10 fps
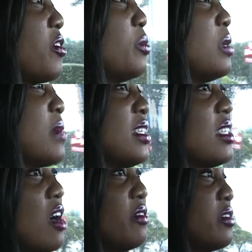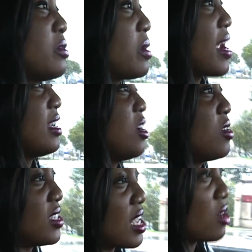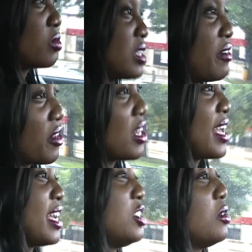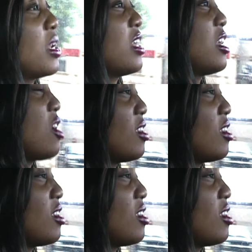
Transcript: filming myself everywhere I go, because I don't really feel like I do anything